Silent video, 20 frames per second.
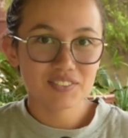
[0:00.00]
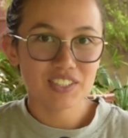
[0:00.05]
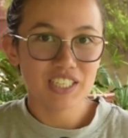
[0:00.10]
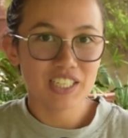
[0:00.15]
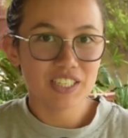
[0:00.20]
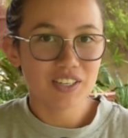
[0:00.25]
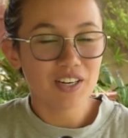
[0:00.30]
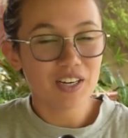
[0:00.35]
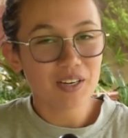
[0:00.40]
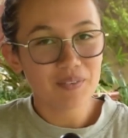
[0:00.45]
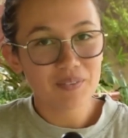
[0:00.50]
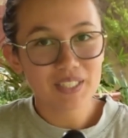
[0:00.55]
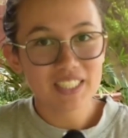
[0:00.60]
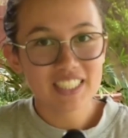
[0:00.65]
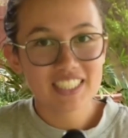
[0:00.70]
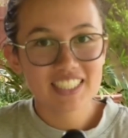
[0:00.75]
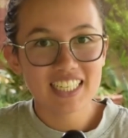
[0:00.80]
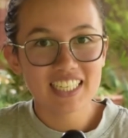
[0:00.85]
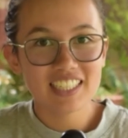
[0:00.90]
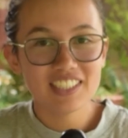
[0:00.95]
video, I'm going
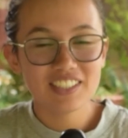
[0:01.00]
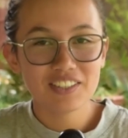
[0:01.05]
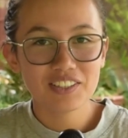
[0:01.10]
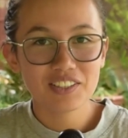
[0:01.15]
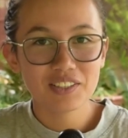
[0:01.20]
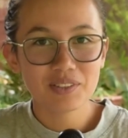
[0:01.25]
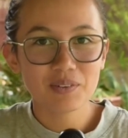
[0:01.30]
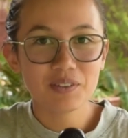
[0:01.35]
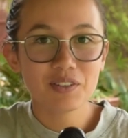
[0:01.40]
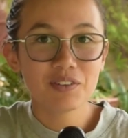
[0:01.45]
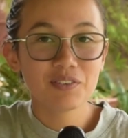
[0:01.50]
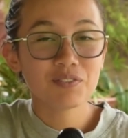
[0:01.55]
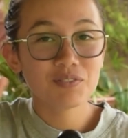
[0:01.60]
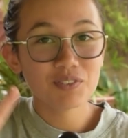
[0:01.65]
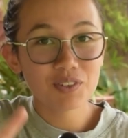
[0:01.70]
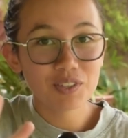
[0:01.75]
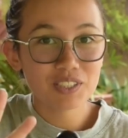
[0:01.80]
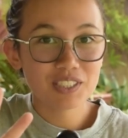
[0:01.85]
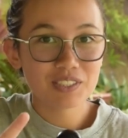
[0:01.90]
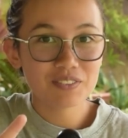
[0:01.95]
to take you through the
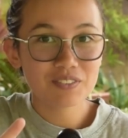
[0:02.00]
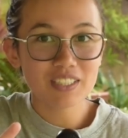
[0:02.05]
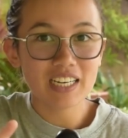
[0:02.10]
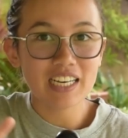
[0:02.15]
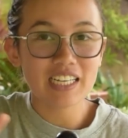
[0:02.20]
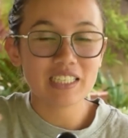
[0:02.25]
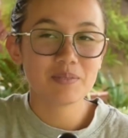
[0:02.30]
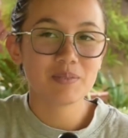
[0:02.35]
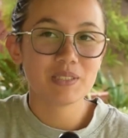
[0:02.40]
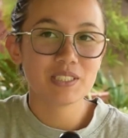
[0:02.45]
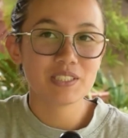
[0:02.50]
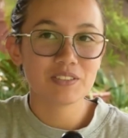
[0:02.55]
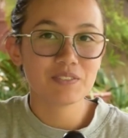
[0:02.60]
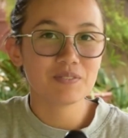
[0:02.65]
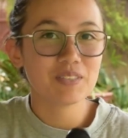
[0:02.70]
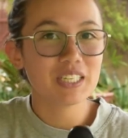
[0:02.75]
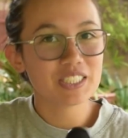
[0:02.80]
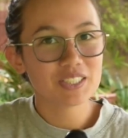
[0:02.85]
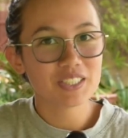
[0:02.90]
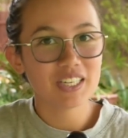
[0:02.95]
4 different aspects of
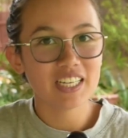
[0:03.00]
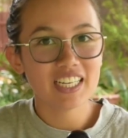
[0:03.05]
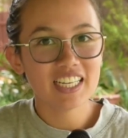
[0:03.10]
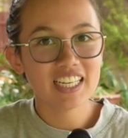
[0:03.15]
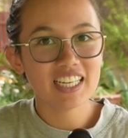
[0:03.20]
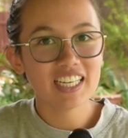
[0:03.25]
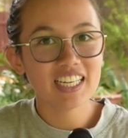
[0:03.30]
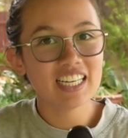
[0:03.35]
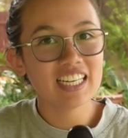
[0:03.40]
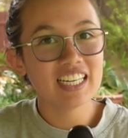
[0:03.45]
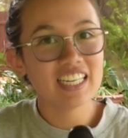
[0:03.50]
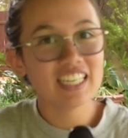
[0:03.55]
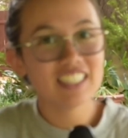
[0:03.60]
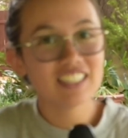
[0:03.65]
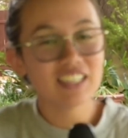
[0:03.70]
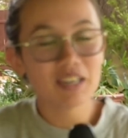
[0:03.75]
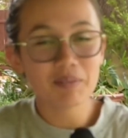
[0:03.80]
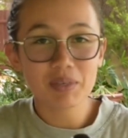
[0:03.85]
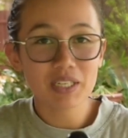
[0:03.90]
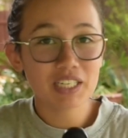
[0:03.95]
my training, and
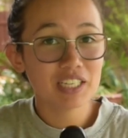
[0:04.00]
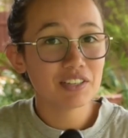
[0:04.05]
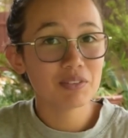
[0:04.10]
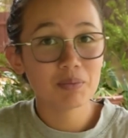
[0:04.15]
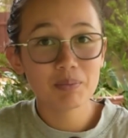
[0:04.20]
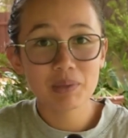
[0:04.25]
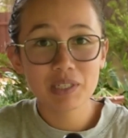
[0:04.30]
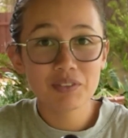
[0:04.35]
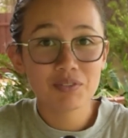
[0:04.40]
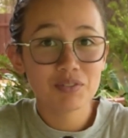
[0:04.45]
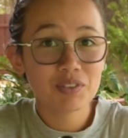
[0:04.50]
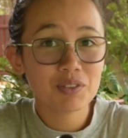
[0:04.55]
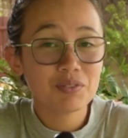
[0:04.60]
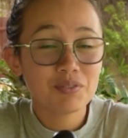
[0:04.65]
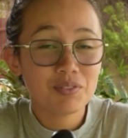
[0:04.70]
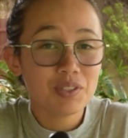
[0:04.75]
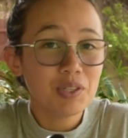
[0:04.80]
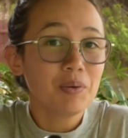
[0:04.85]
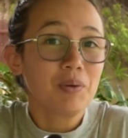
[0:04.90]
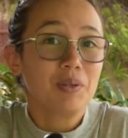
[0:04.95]
I'm going to give a bit of a
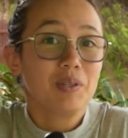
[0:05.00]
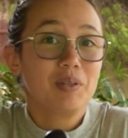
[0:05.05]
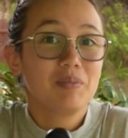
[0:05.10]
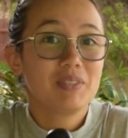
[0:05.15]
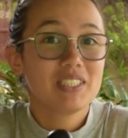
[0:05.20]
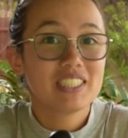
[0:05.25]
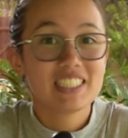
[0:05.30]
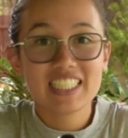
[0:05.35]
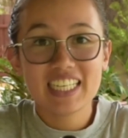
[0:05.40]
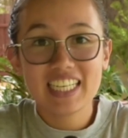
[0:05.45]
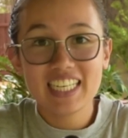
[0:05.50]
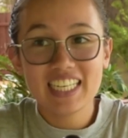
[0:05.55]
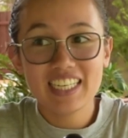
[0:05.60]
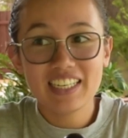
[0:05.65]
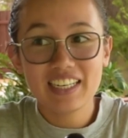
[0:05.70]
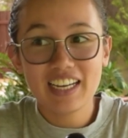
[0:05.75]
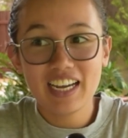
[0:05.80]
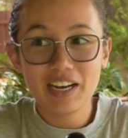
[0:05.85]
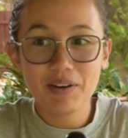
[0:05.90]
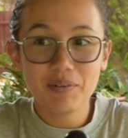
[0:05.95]
review on them and see
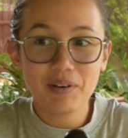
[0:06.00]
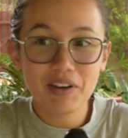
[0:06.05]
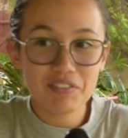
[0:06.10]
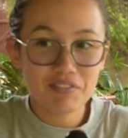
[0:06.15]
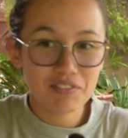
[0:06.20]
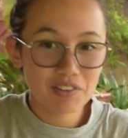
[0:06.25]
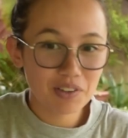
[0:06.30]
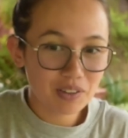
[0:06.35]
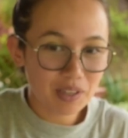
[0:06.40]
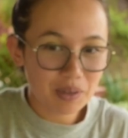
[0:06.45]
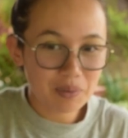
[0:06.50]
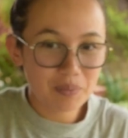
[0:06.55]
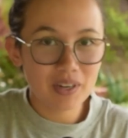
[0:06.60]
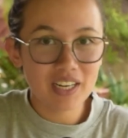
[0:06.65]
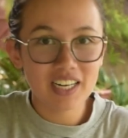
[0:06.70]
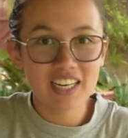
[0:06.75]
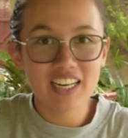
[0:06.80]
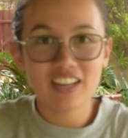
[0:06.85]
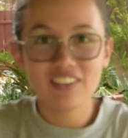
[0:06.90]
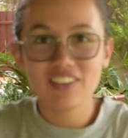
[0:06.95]
how I feel they
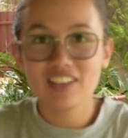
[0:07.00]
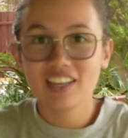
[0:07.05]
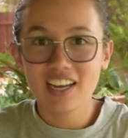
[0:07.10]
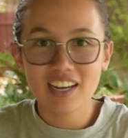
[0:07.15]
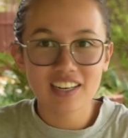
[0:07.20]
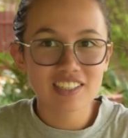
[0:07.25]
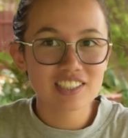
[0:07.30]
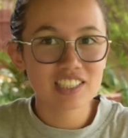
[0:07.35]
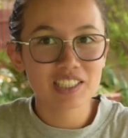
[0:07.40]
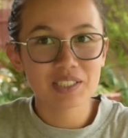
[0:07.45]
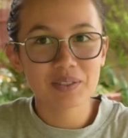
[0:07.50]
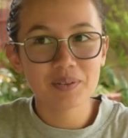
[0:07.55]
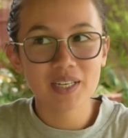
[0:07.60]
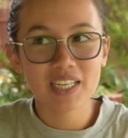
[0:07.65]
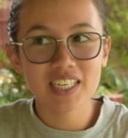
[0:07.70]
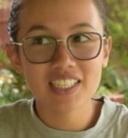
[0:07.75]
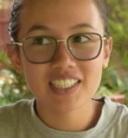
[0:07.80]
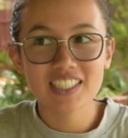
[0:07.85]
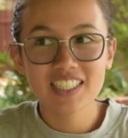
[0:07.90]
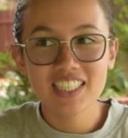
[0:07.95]
went, how they actually
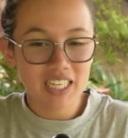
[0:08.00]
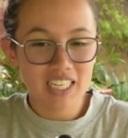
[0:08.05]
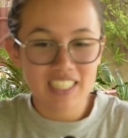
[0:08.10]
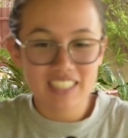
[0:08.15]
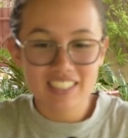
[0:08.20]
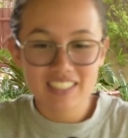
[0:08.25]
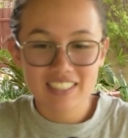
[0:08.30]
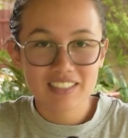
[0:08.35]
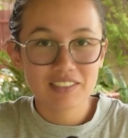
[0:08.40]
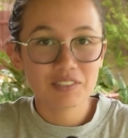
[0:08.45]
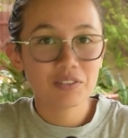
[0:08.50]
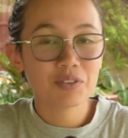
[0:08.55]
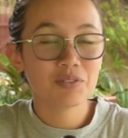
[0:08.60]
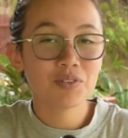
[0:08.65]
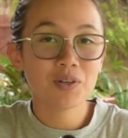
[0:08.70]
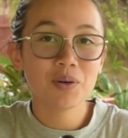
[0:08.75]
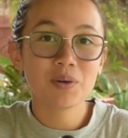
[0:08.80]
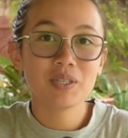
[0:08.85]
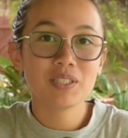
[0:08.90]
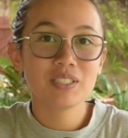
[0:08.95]
went, and look
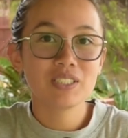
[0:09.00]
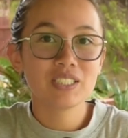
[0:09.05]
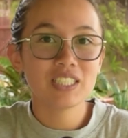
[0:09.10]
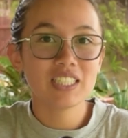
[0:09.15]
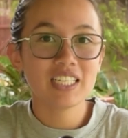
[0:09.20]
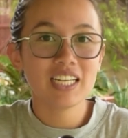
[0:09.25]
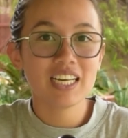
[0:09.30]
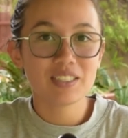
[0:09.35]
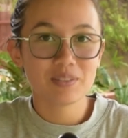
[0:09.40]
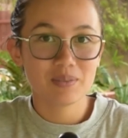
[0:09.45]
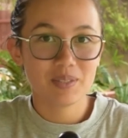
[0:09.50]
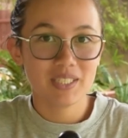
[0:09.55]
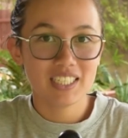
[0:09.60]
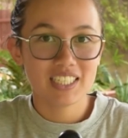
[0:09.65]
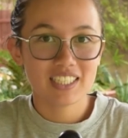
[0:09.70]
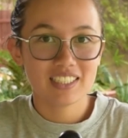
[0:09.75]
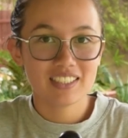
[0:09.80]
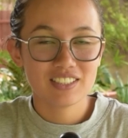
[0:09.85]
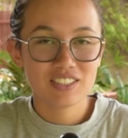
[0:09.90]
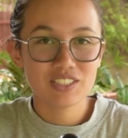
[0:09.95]
forward to the next week.
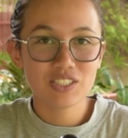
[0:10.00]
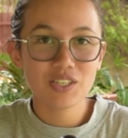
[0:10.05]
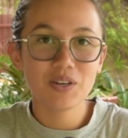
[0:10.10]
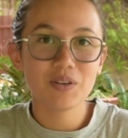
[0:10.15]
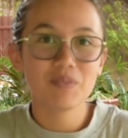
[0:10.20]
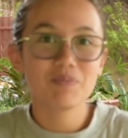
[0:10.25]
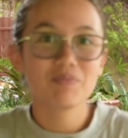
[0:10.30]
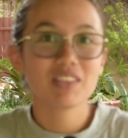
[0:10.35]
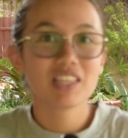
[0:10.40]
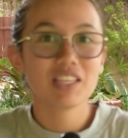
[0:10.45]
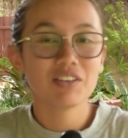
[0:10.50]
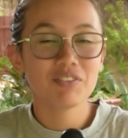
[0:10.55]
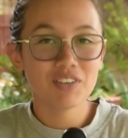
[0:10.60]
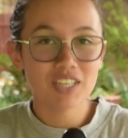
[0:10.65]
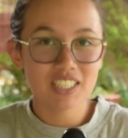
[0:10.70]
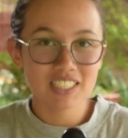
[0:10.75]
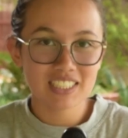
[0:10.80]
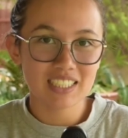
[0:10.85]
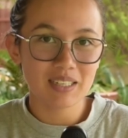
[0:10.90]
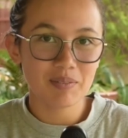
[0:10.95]
So the
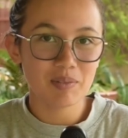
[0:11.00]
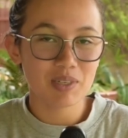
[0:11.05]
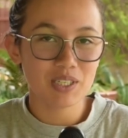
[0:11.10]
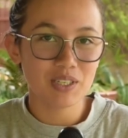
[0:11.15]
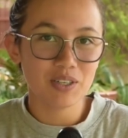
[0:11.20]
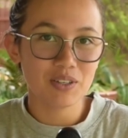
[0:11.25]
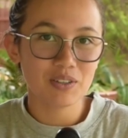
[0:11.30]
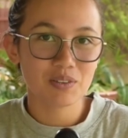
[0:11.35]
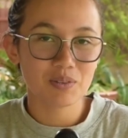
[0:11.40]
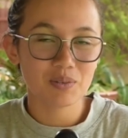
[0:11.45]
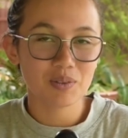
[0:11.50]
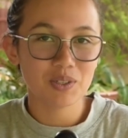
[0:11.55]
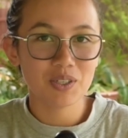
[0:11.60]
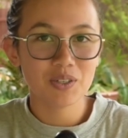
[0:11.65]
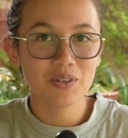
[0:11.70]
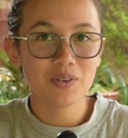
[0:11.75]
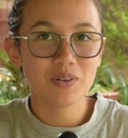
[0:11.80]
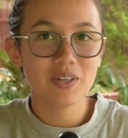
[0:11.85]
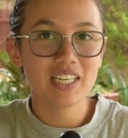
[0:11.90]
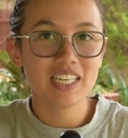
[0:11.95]
first thing I'm going to go
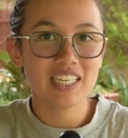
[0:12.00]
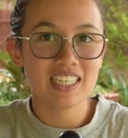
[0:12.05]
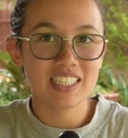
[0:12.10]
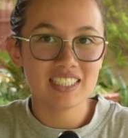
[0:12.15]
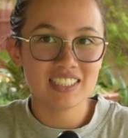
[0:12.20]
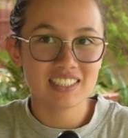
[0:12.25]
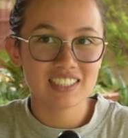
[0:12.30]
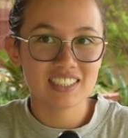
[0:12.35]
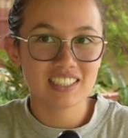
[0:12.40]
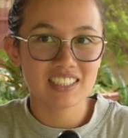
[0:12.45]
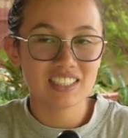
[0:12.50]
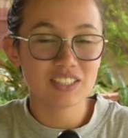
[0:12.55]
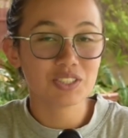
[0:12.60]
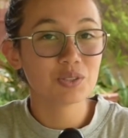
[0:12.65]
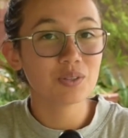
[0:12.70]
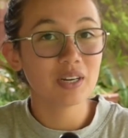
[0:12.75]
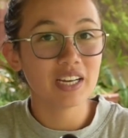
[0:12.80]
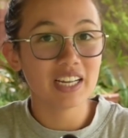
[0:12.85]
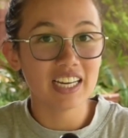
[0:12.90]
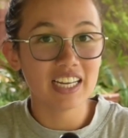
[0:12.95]
through is the
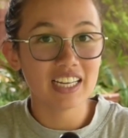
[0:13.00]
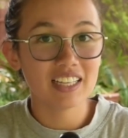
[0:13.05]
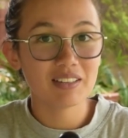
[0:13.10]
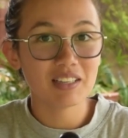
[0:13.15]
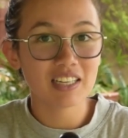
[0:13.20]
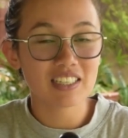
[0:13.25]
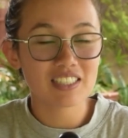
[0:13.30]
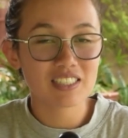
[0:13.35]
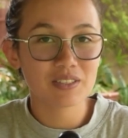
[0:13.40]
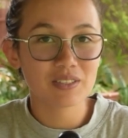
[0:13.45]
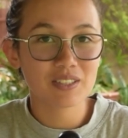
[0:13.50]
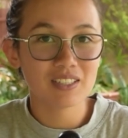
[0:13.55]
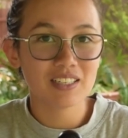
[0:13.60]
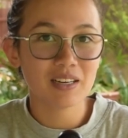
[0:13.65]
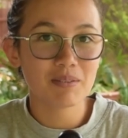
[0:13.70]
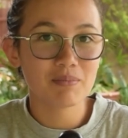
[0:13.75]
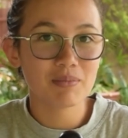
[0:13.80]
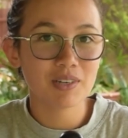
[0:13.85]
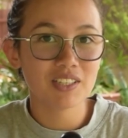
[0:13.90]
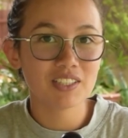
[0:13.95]
training. That's looking
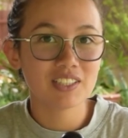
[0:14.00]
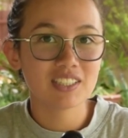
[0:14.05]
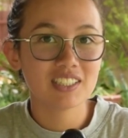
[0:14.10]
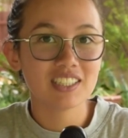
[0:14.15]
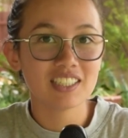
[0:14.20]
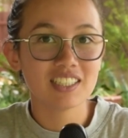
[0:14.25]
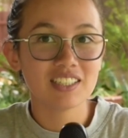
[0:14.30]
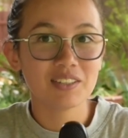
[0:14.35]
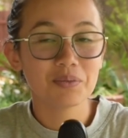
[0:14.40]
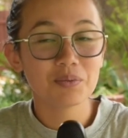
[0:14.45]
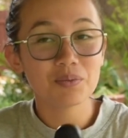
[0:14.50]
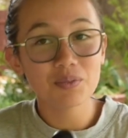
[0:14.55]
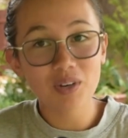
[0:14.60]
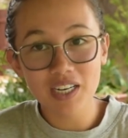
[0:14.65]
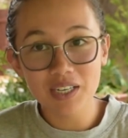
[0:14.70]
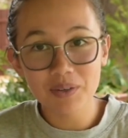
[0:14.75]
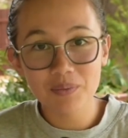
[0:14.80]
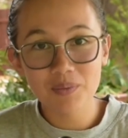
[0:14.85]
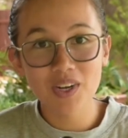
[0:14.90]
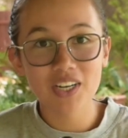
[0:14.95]
at both the
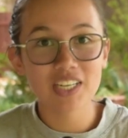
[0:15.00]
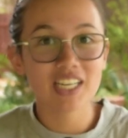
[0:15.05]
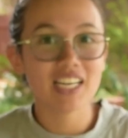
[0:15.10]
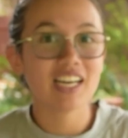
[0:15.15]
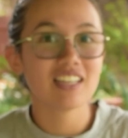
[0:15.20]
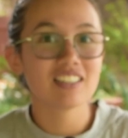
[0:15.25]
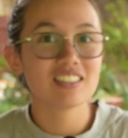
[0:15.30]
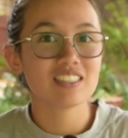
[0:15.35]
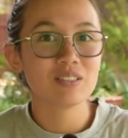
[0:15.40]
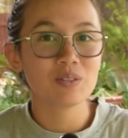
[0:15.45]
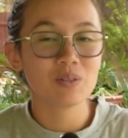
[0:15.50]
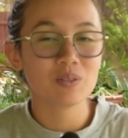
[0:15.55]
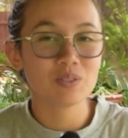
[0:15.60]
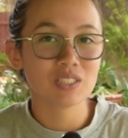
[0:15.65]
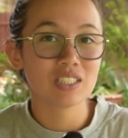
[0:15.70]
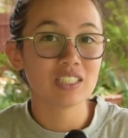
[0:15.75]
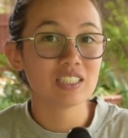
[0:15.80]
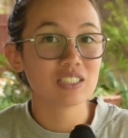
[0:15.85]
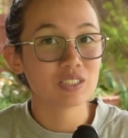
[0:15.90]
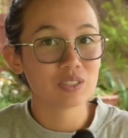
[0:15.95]
running workouts and
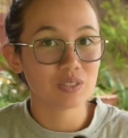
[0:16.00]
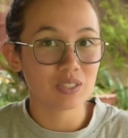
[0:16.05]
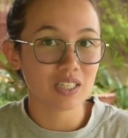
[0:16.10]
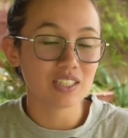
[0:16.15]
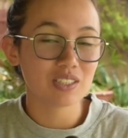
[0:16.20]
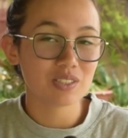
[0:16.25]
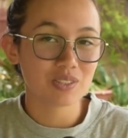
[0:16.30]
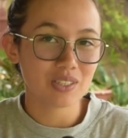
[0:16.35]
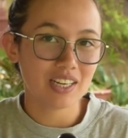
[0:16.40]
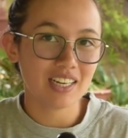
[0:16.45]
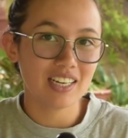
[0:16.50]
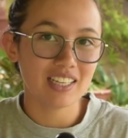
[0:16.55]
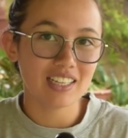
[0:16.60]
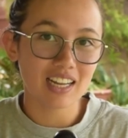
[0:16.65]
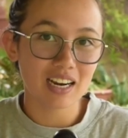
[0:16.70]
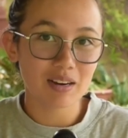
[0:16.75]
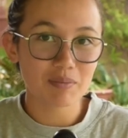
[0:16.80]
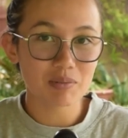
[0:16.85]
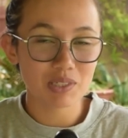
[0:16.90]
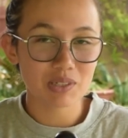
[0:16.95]
also the strength training
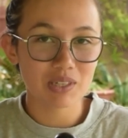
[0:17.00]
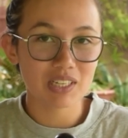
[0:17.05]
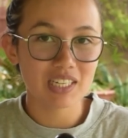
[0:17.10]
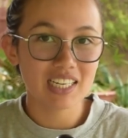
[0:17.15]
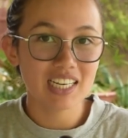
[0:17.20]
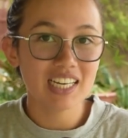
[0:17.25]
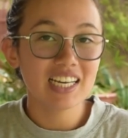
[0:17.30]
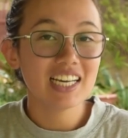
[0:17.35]
that I'm doing.